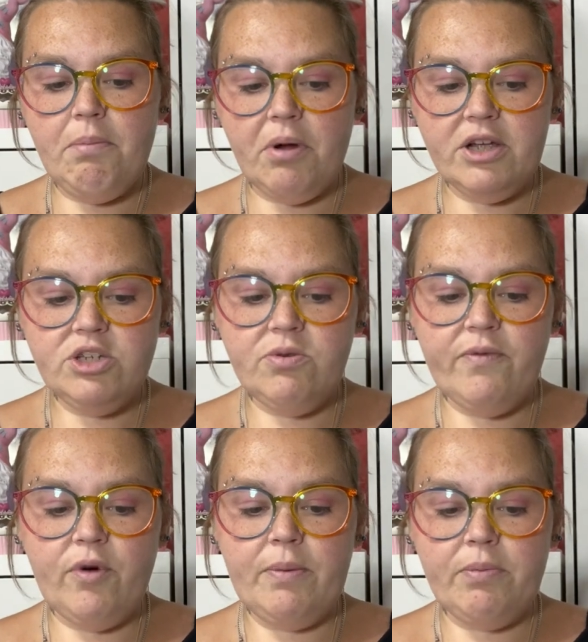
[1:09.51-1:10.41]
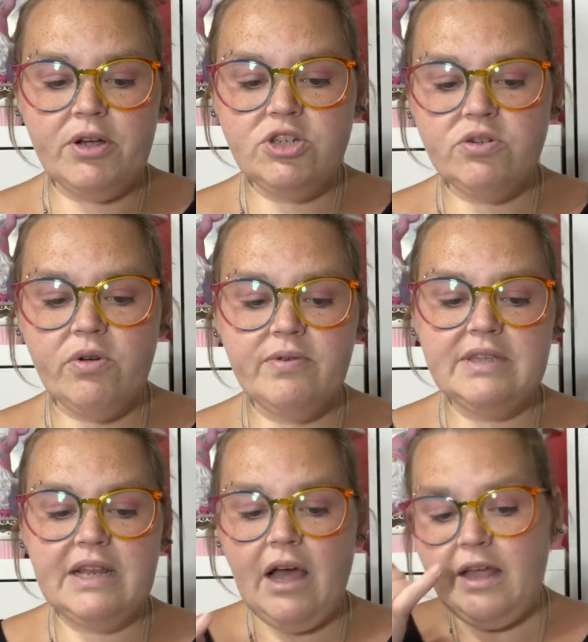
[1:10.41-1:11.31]
brush to avoid brush
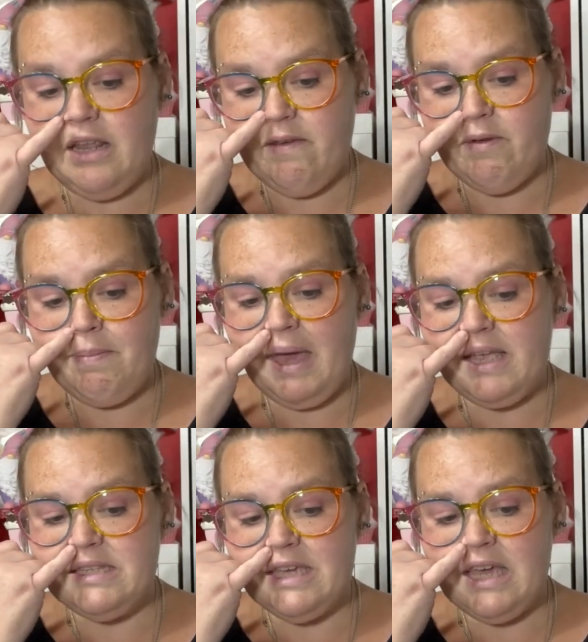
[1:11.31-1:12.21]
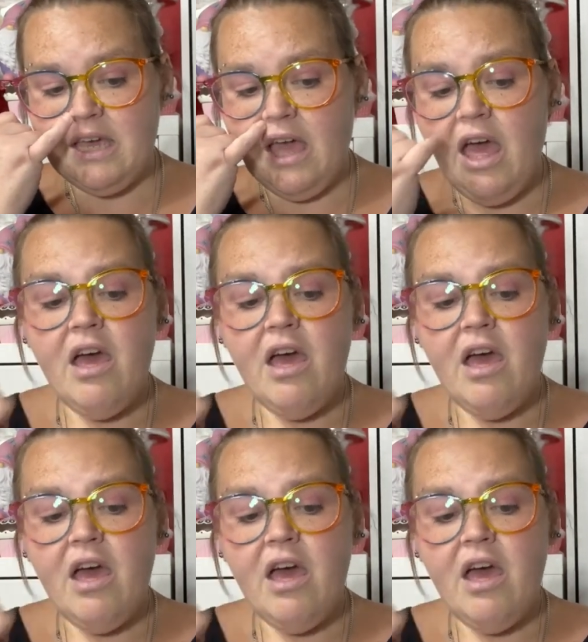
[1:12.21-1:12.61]
strokes and uneven painting.